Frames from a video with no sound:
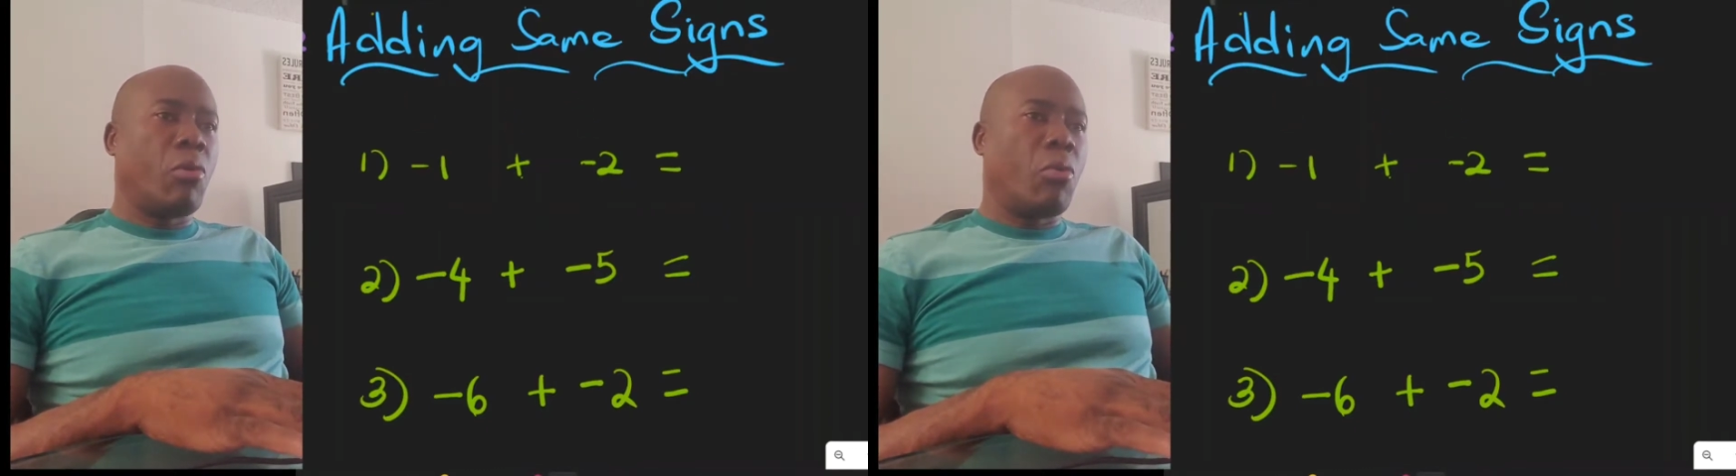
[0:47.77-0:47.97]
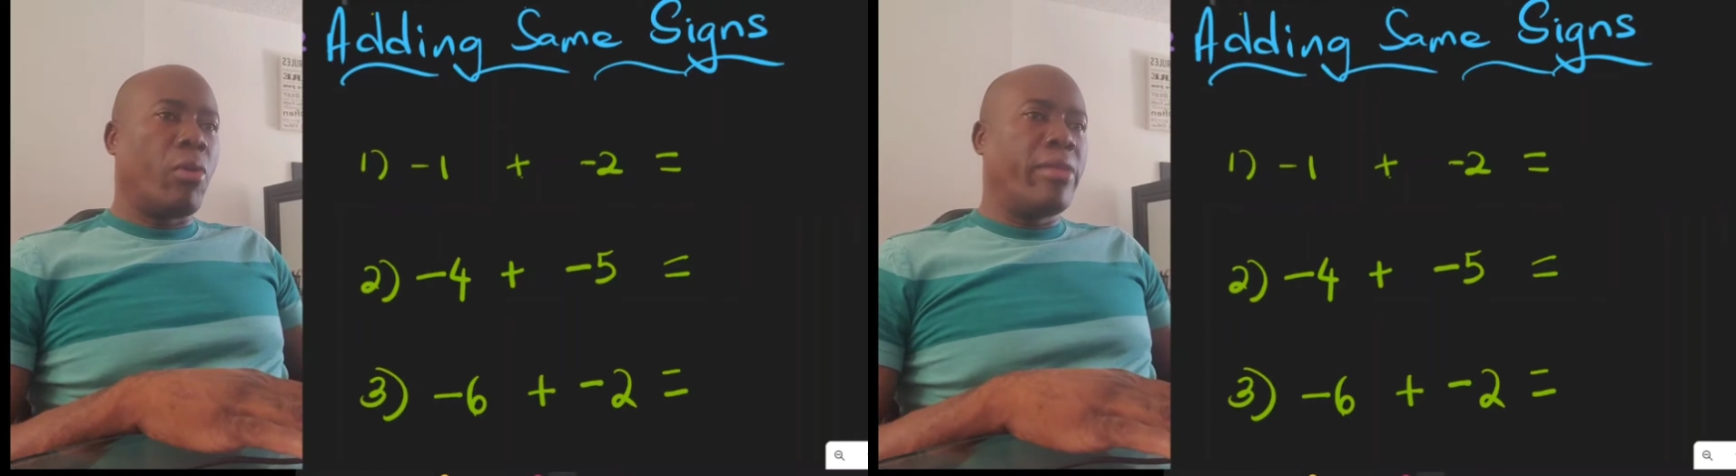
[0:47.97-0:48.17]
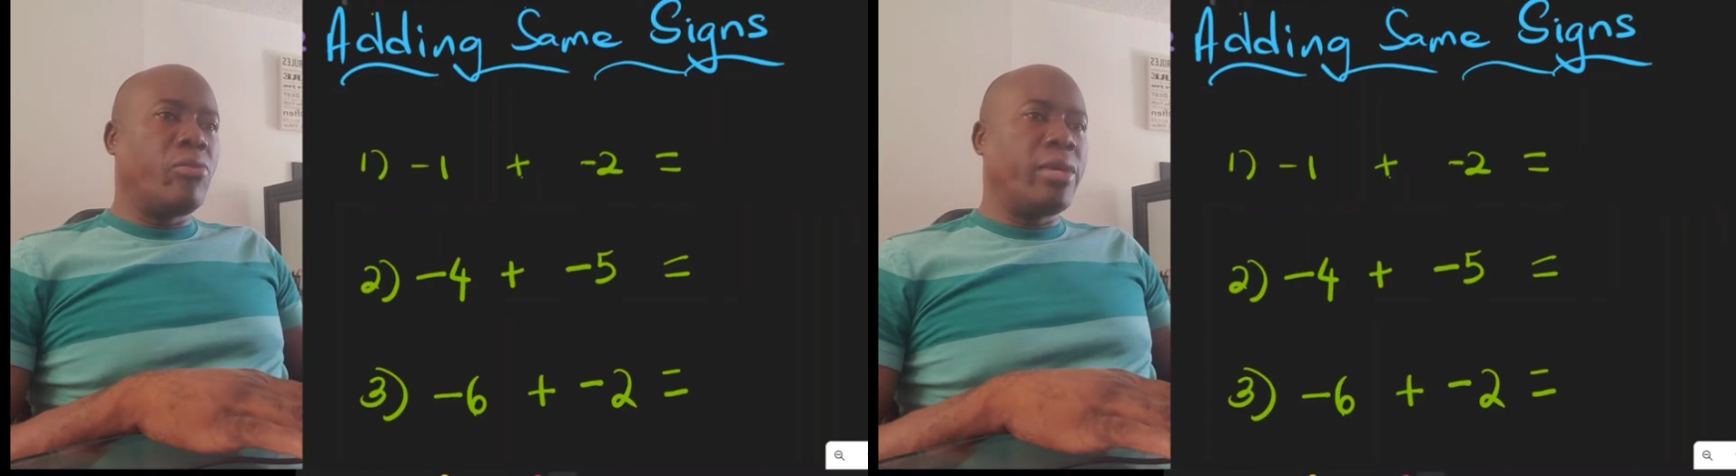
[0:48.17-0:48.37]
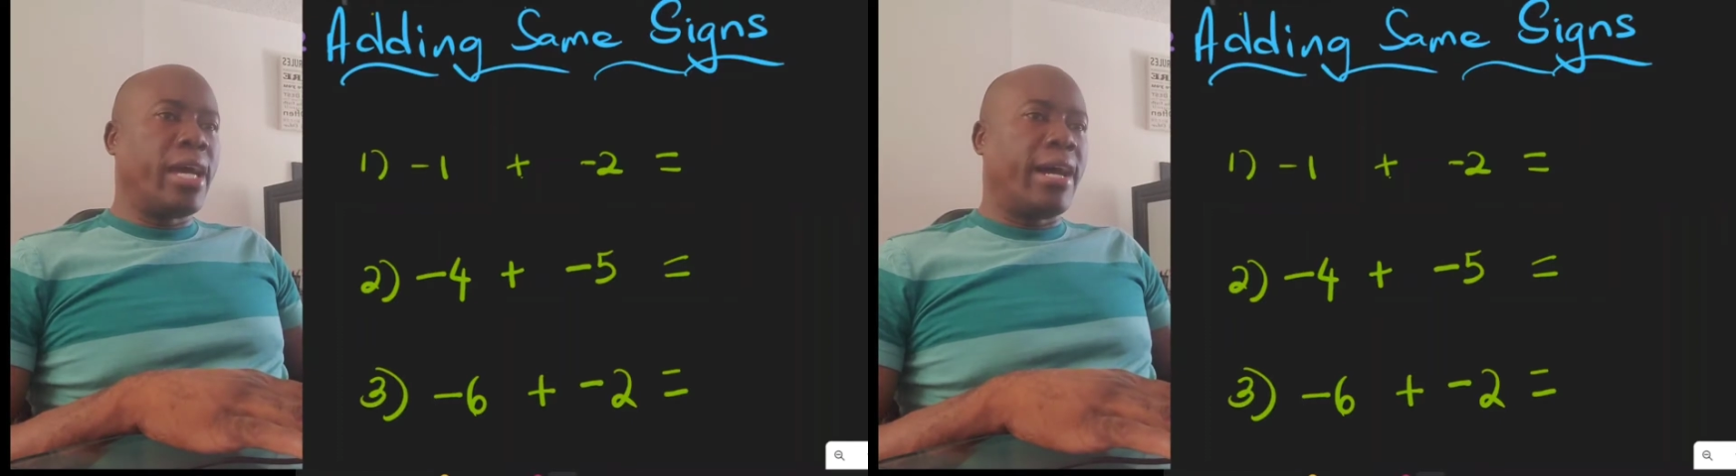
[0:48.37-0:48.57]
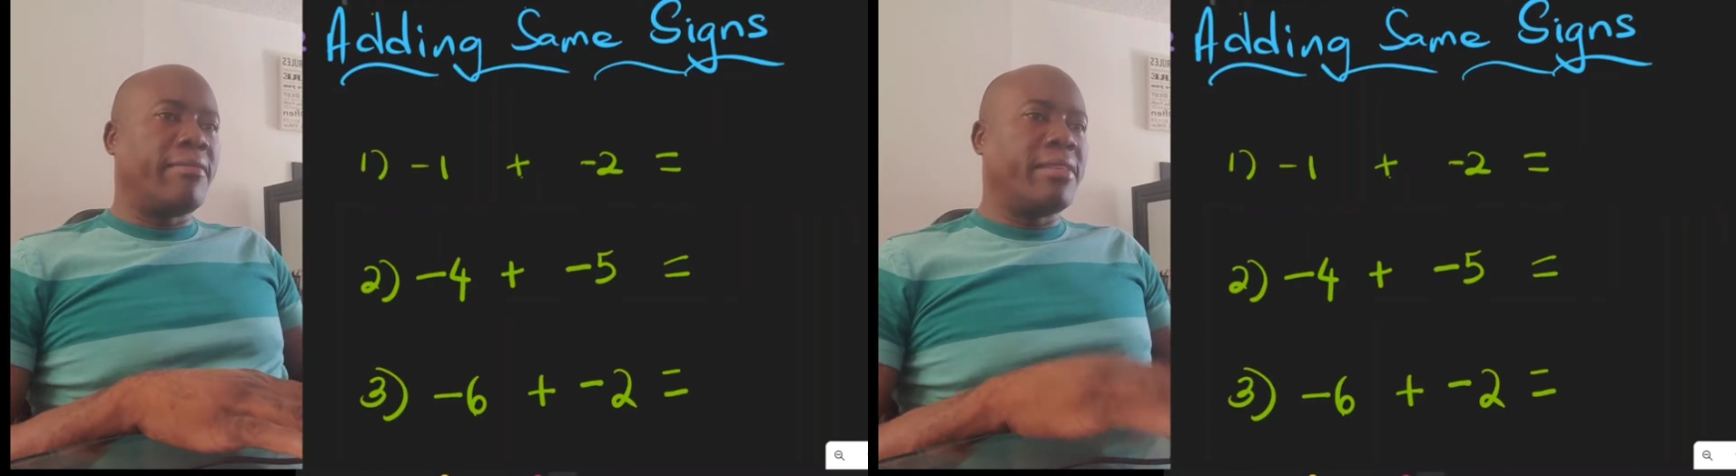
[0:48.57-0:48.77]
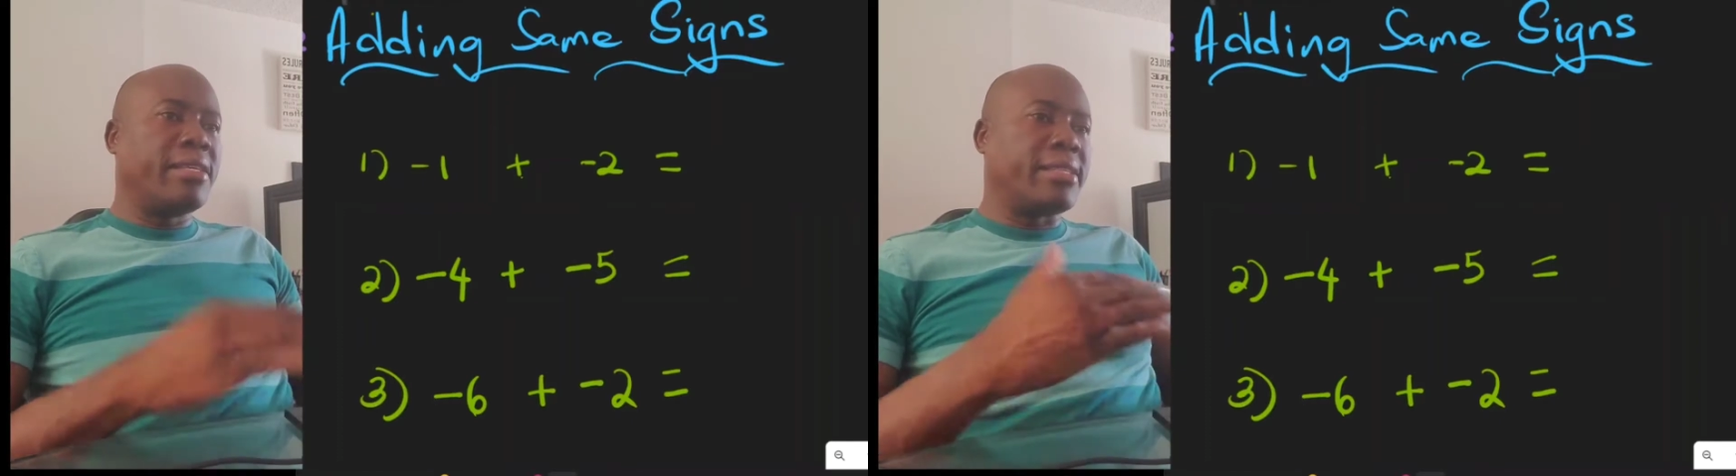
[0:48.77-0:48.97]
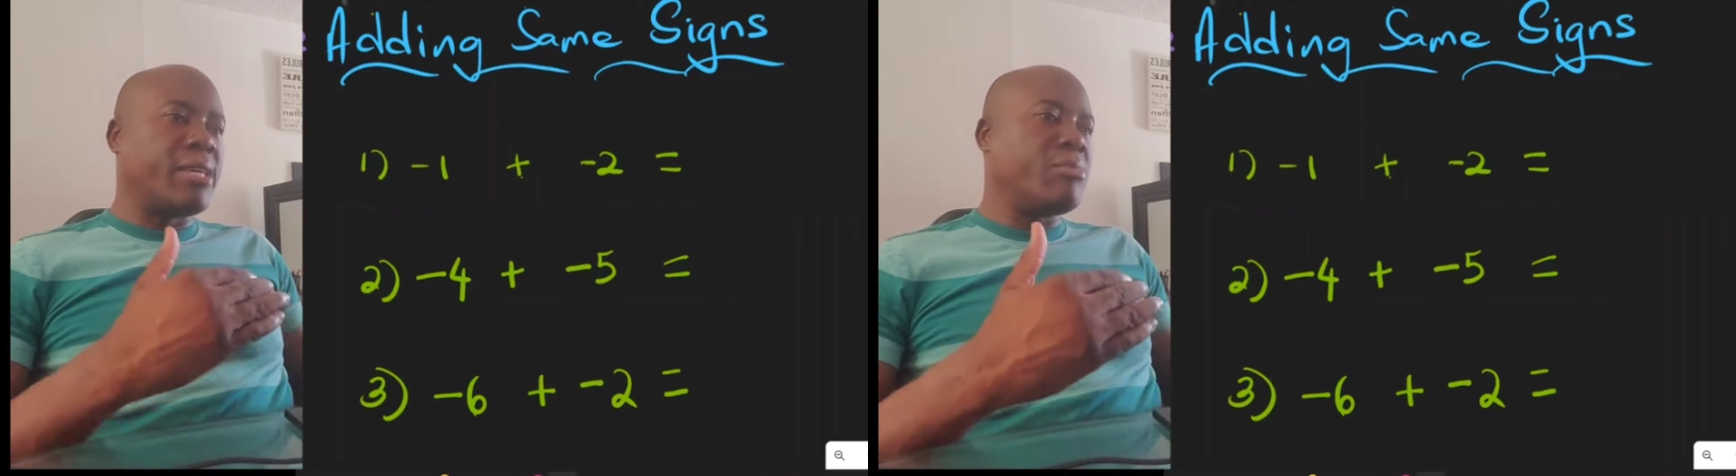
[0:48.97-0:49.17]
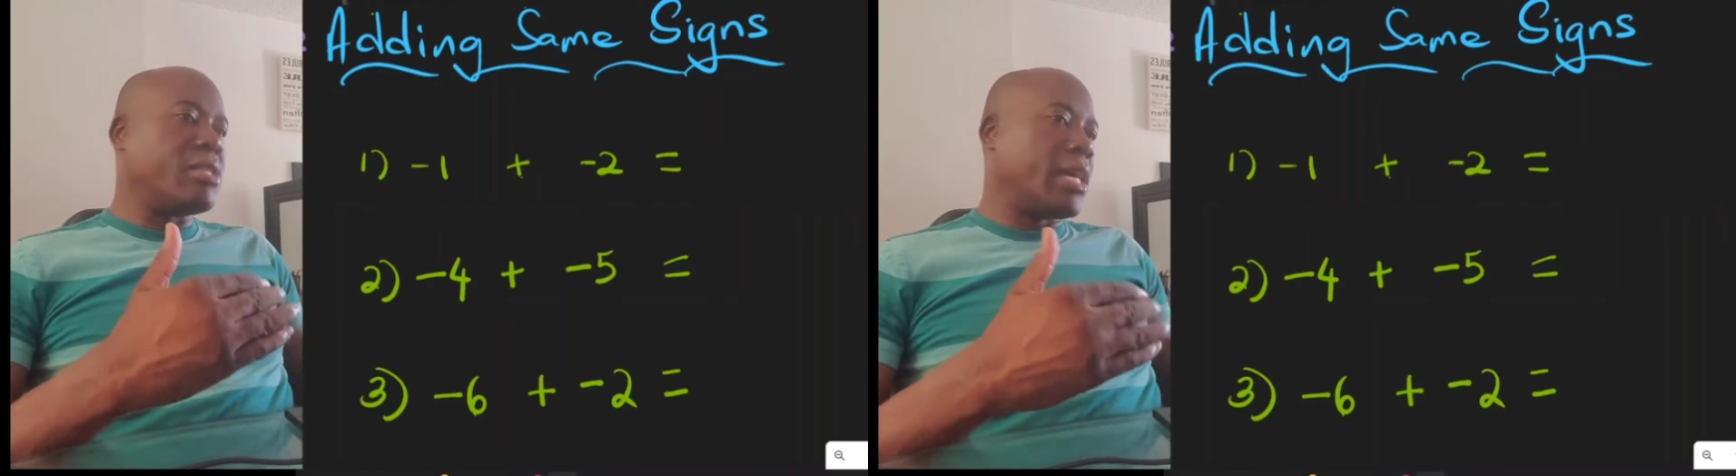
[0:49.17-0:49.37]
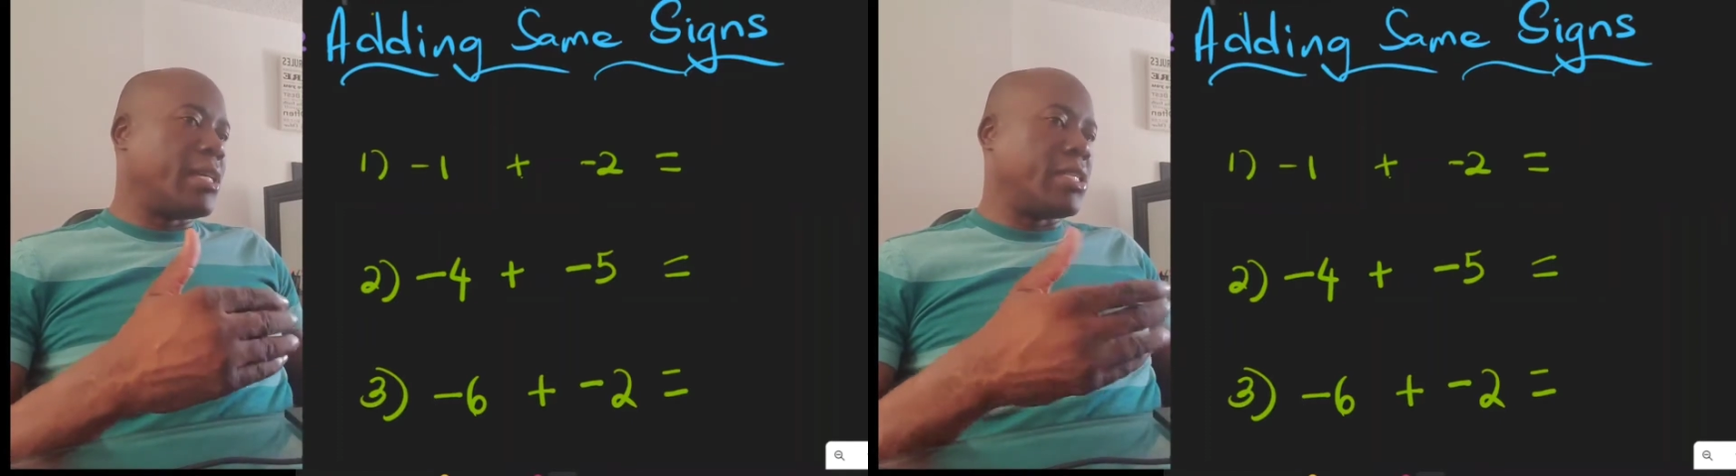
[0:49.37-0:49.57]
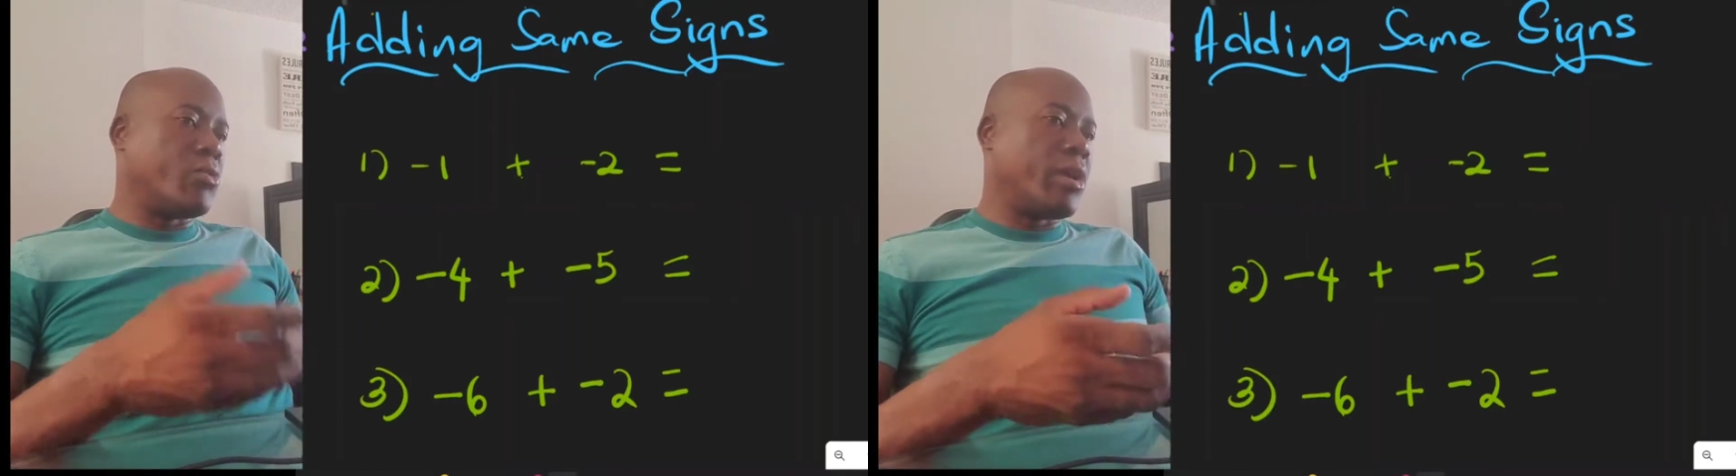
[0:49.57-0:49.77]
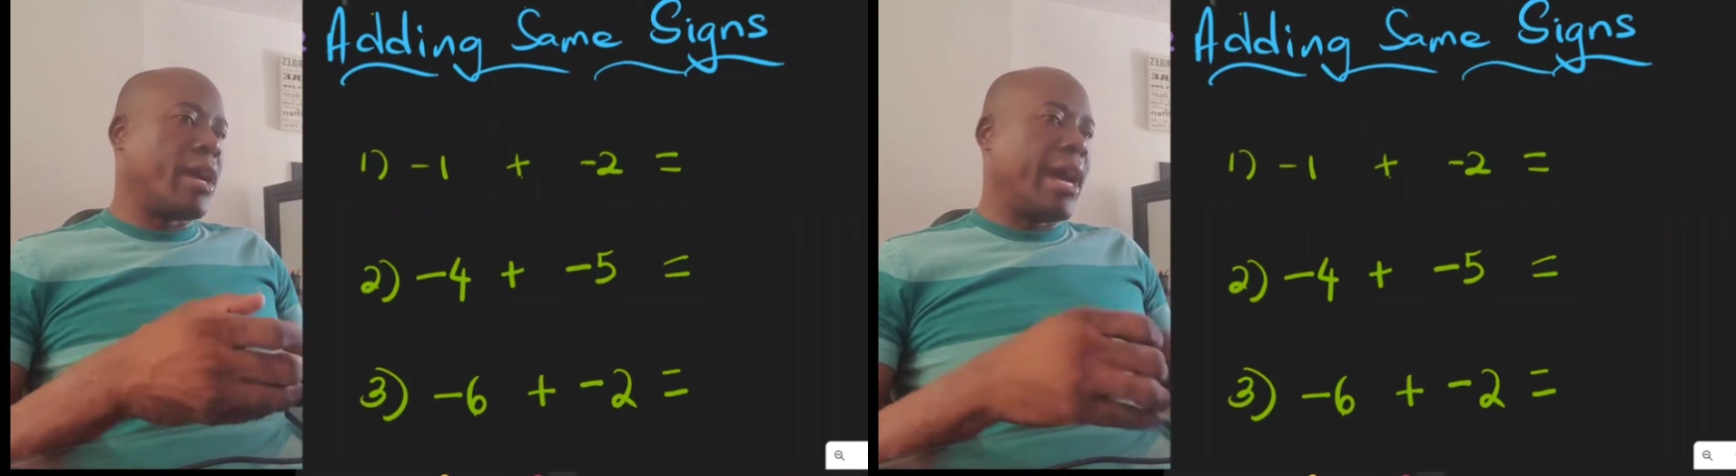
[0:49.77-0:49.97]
When we have the same signs and we're